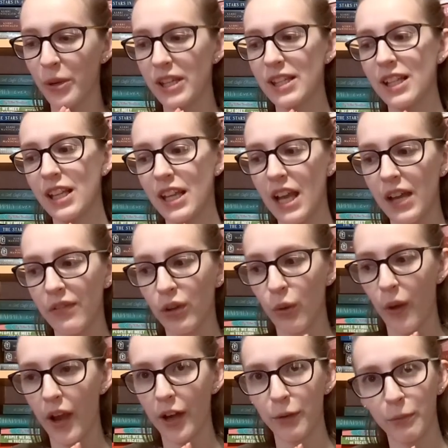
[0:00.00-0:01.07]
recently I've
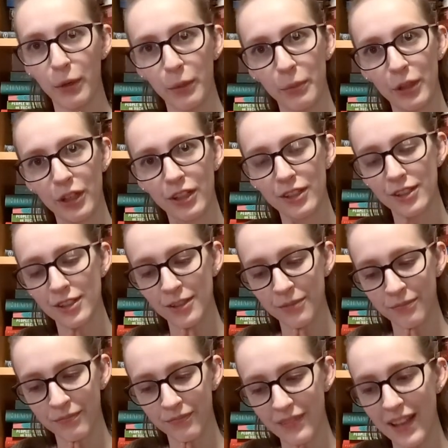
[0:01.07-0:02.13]
acquired more books
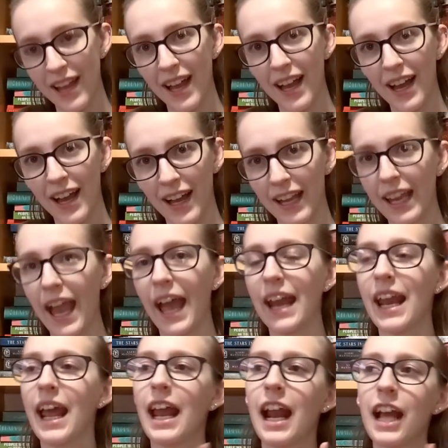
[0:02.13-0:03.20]
again.
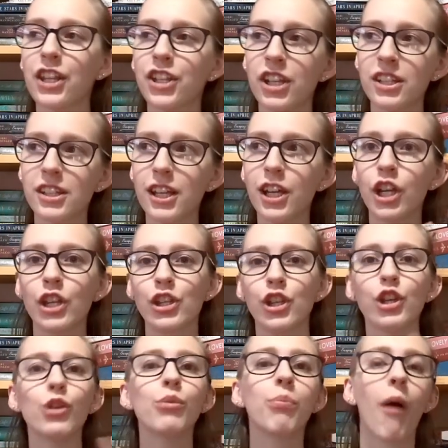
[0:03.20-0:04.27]
And I just did a
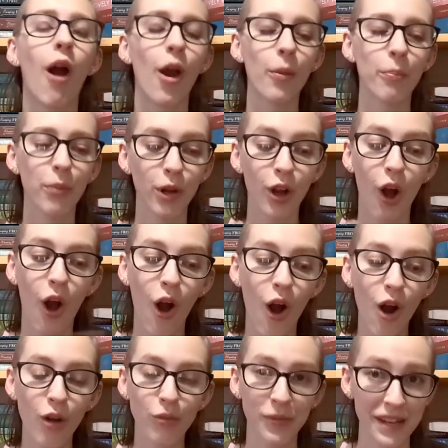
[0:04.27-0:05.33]
two-part book
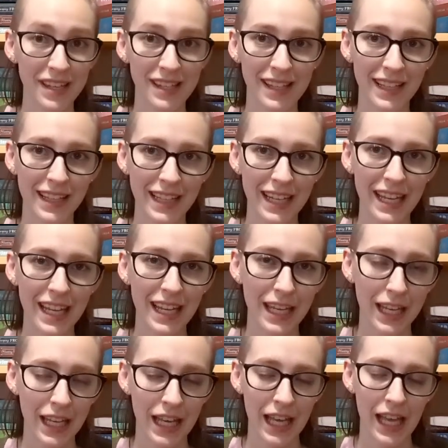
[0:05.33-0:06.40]
haul recently
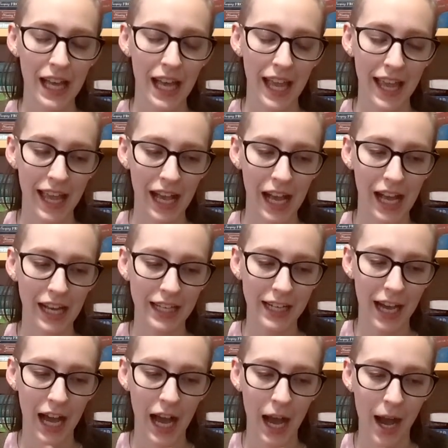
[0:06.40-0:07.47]
and
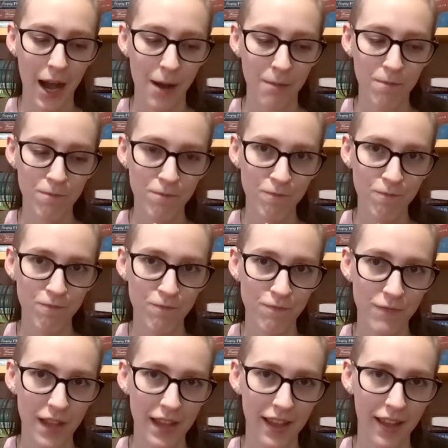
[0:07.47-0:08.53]
uh,
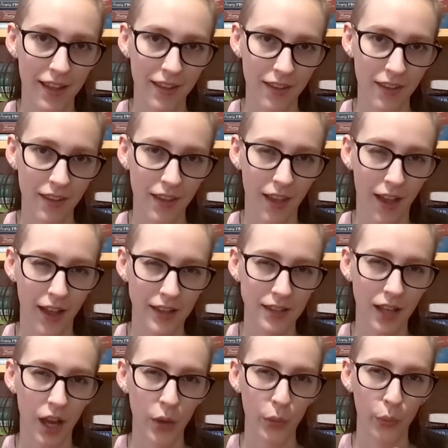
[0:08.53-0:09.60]
yeah, it's
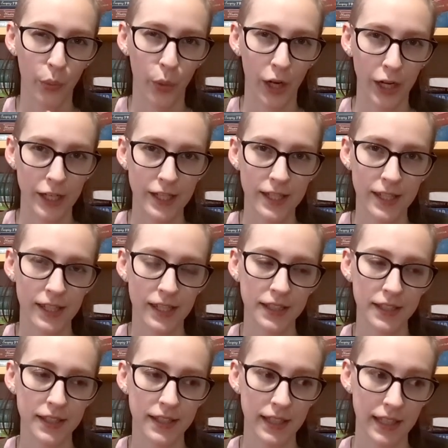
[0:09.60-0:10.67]
gotten worse
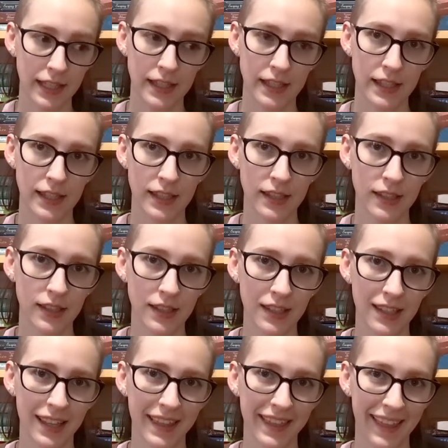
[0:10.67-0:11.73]
since
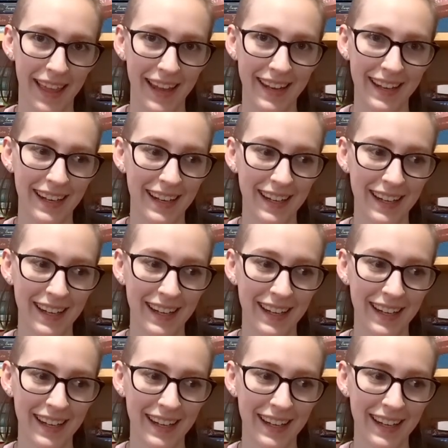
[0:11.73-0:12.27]
then.